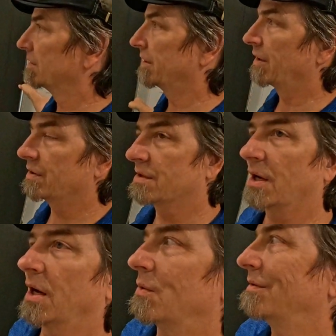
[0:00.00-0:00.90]
the other
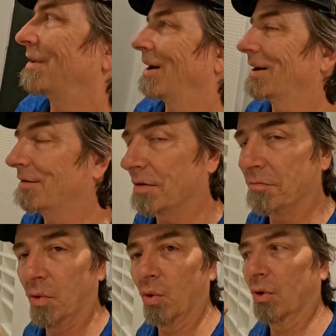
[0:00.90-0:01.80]
side, we've got
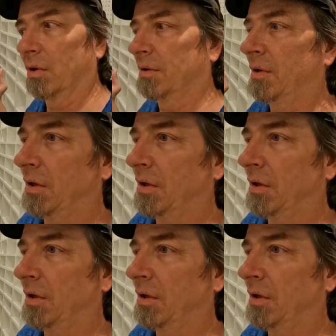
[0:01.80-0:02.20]
even more